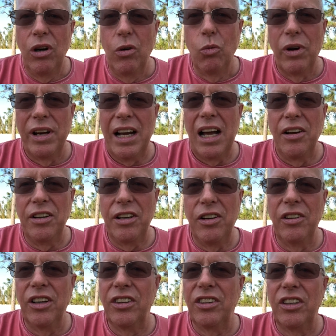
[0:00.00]
went out
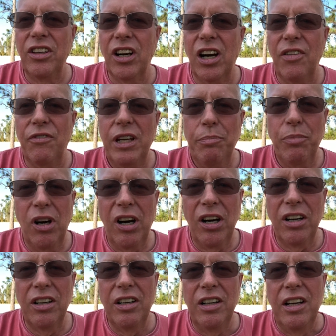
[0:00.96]
here at the RV
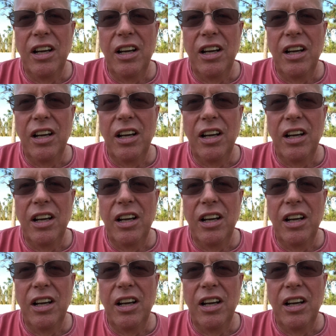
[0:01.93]
park,